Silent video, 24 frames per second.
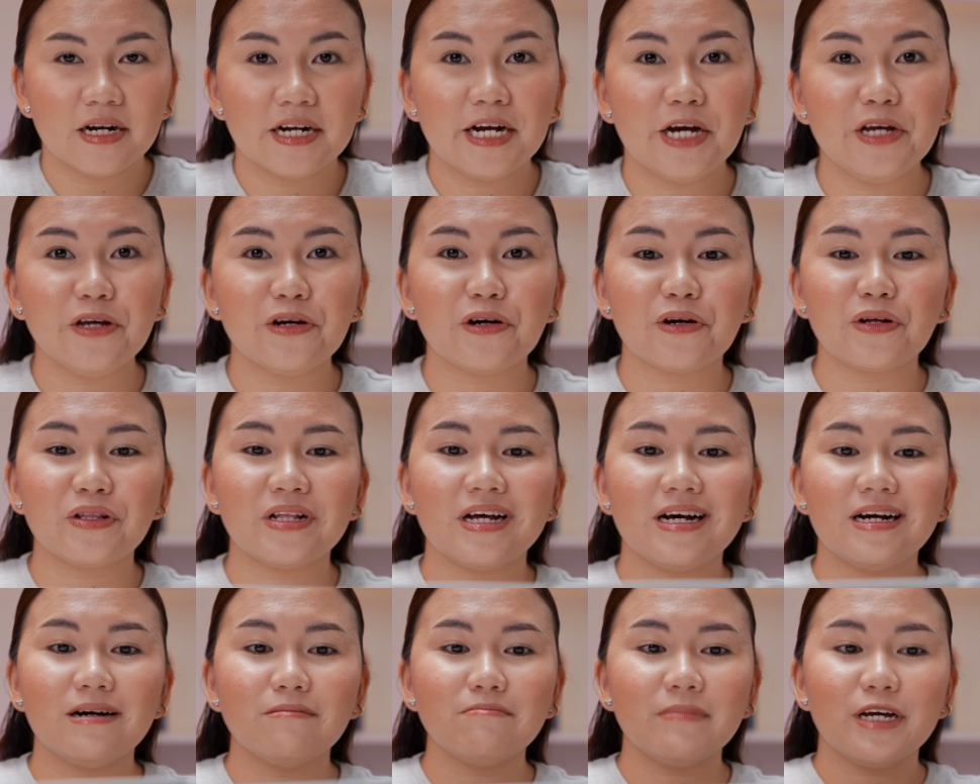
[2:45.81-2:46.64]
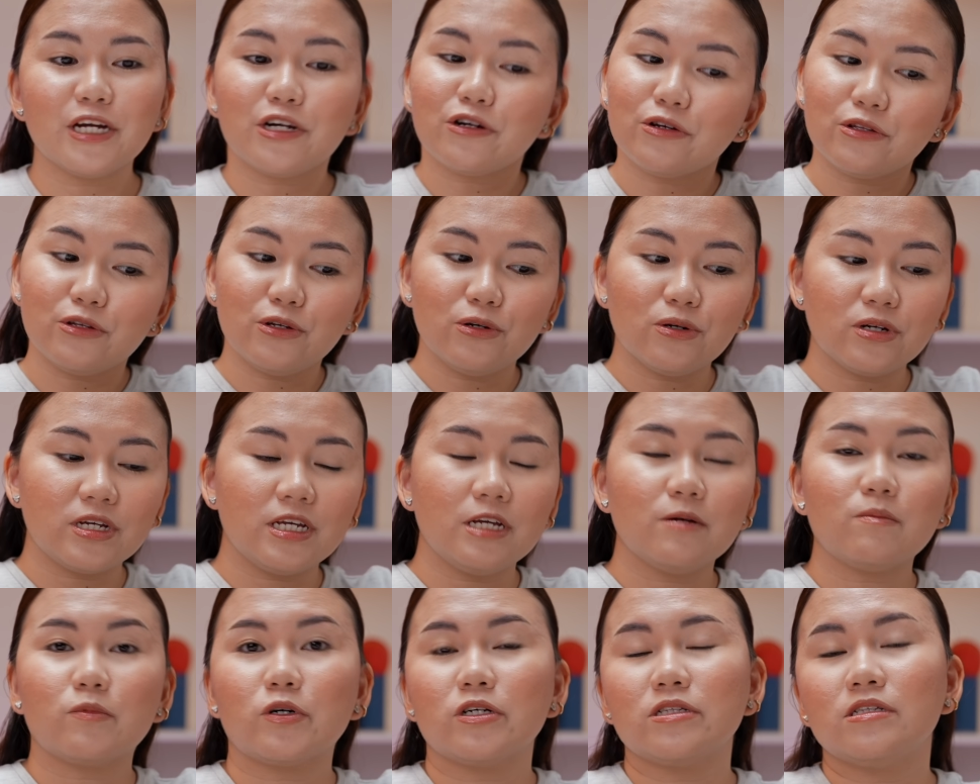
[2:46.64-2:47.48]
Ngayon, ang meron yung
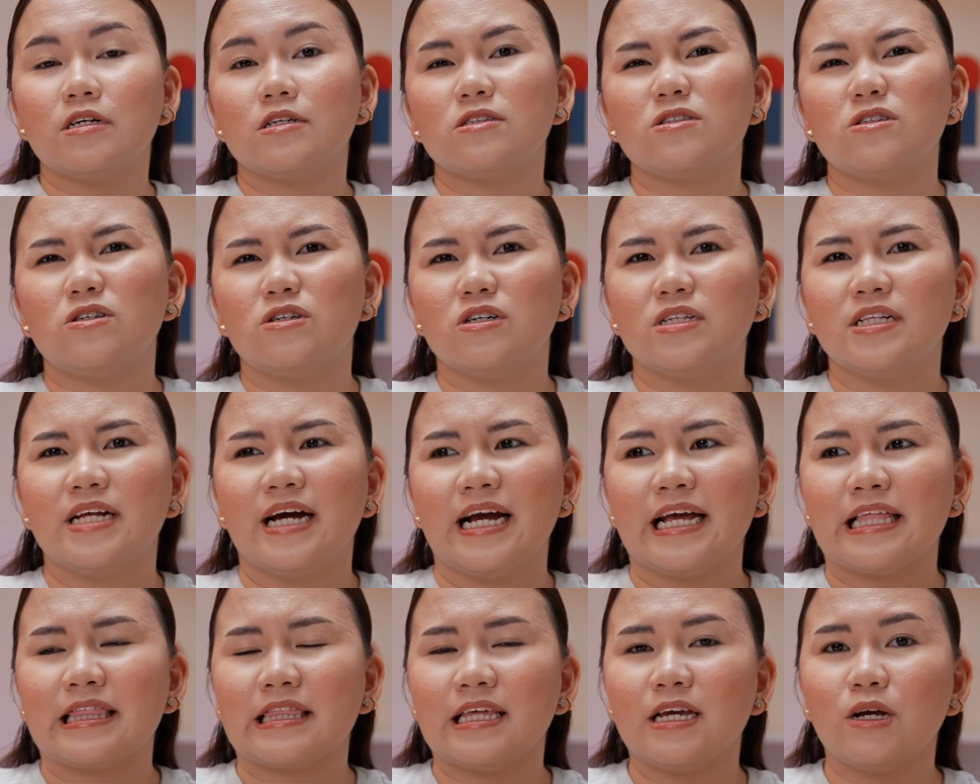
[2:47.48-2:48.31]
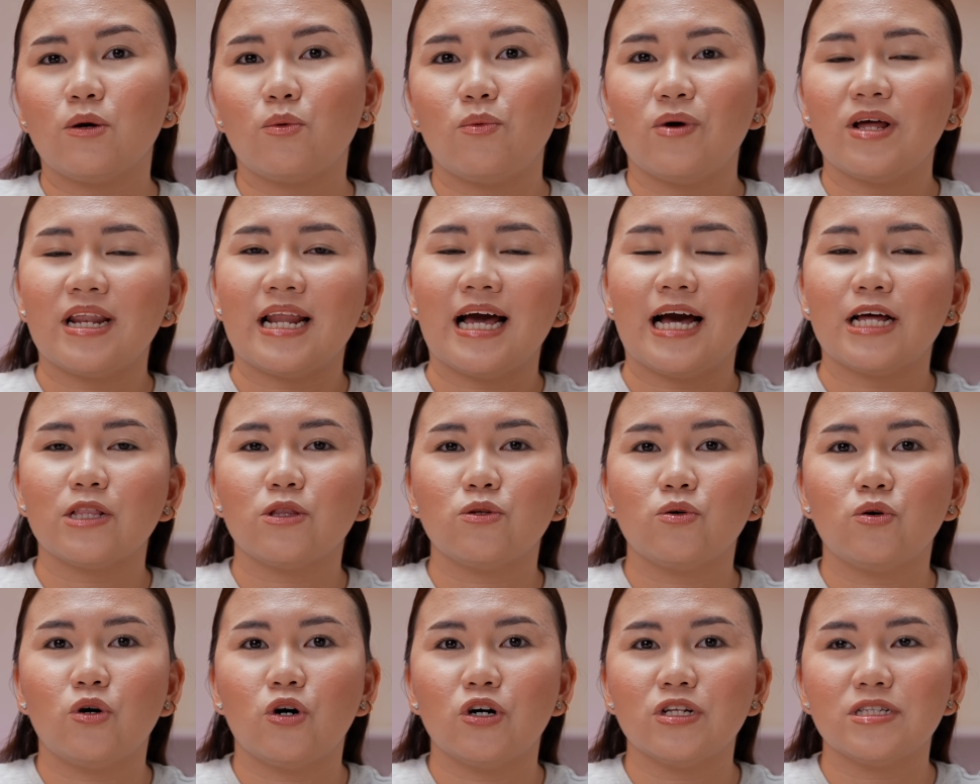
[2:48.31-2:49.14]
keyboard na to na I think wala
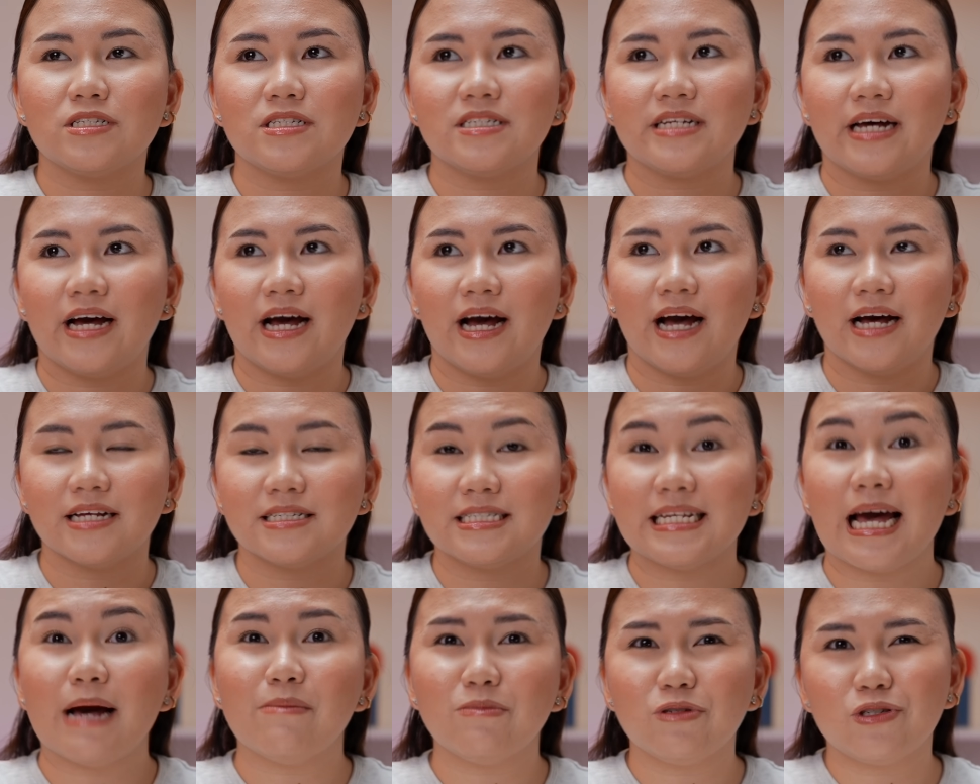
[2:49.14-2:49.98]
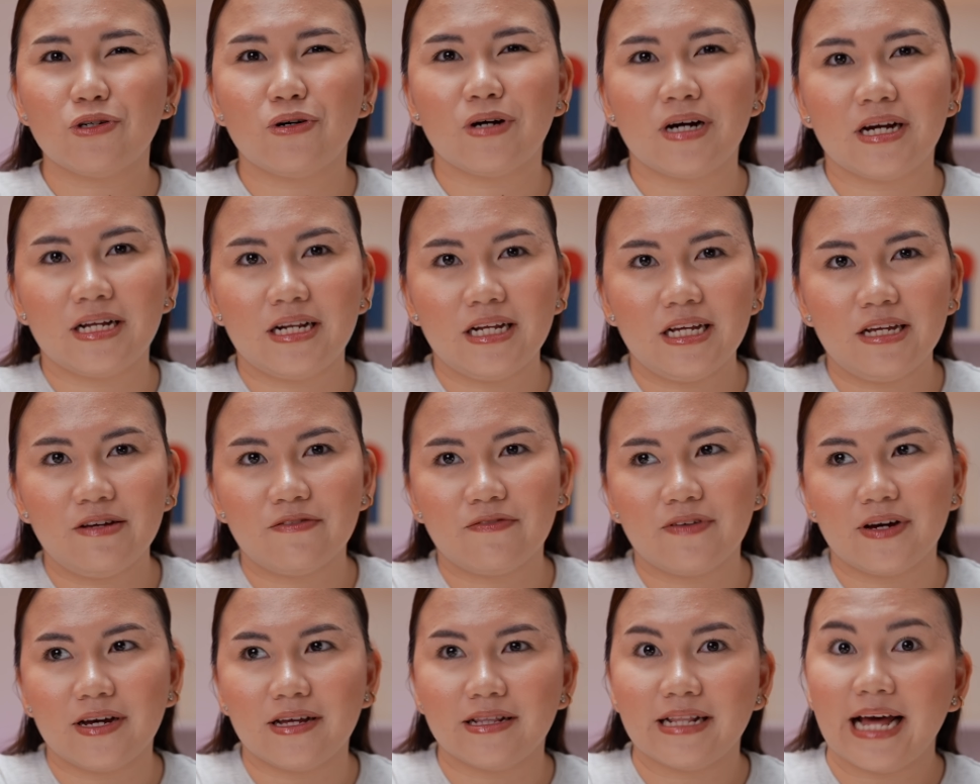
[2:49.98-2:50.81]
doon sa Samsung and
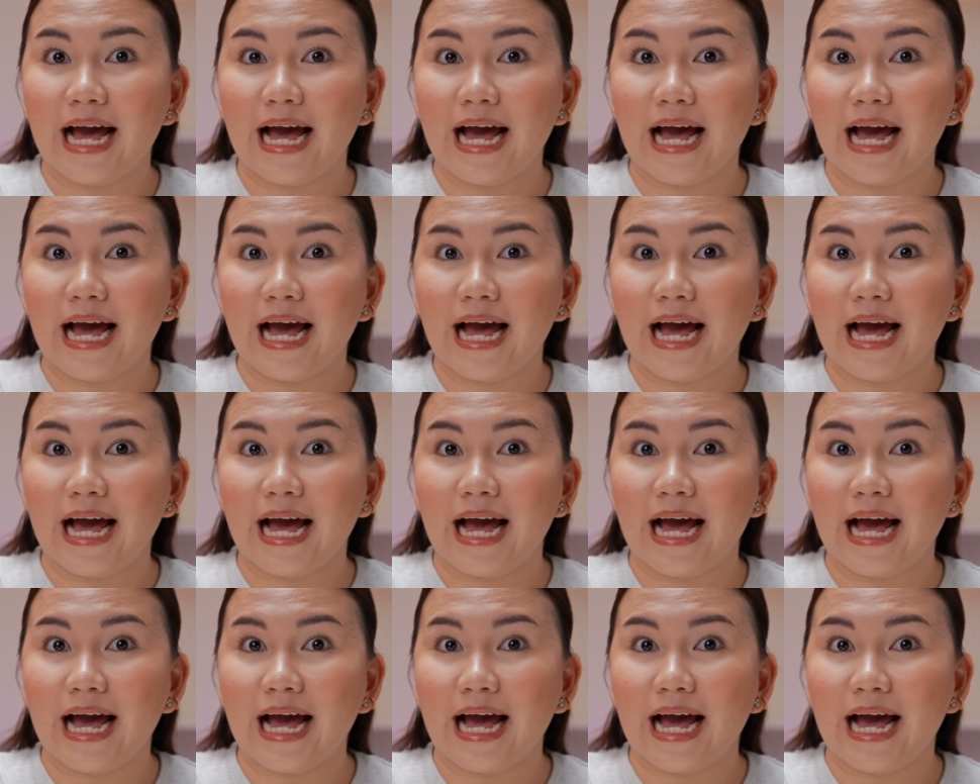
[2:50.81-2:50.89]
even